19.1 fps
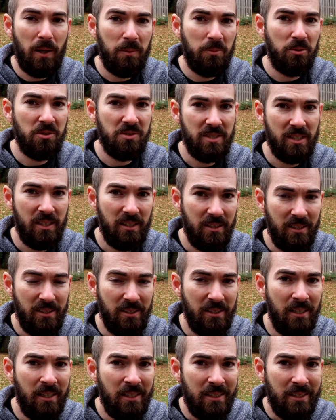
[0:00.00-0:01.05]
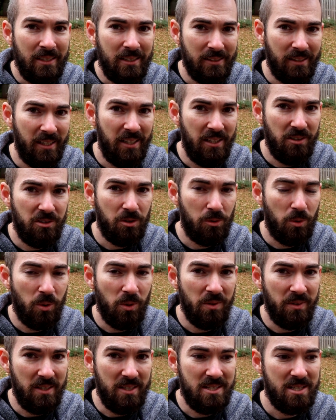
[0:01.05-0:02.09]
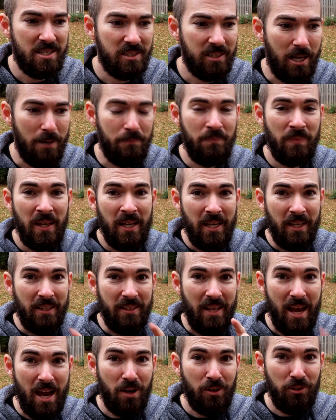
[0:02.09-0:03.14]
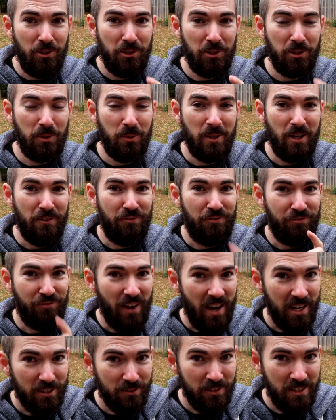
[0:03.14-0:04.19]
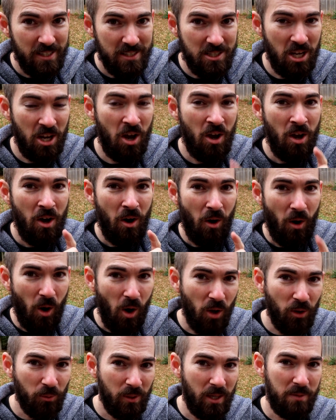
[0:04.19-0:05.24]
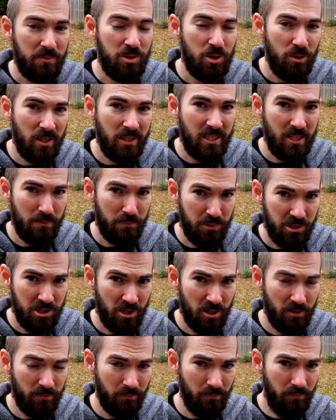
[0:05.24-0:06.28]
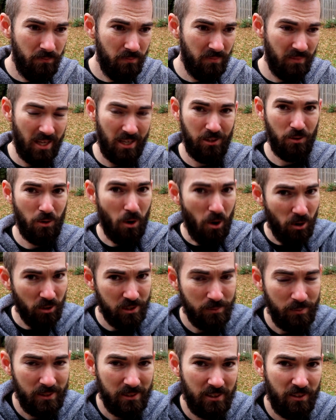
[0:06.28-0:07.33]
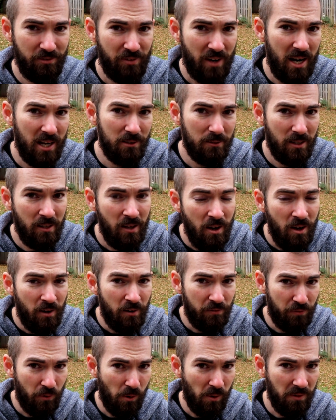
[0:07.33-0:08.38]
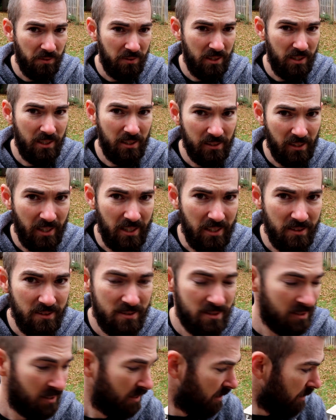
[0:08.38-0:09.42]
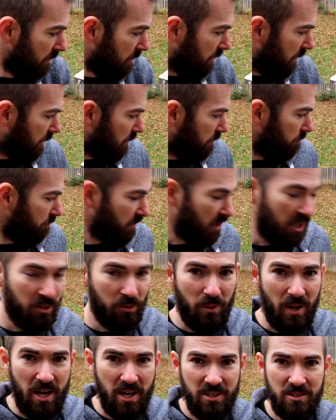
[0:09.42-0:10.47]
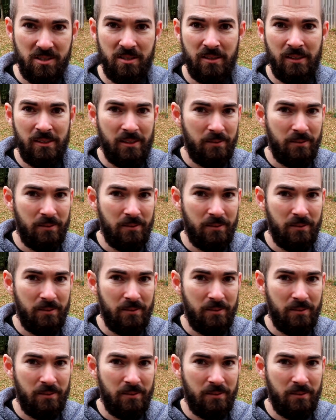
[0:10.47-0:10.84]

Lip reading: bubbles in the glaze or the slip. Now, you're going to want to fire it all the way up to the temperature that you ultimately fire it for the glaze. Otherwise,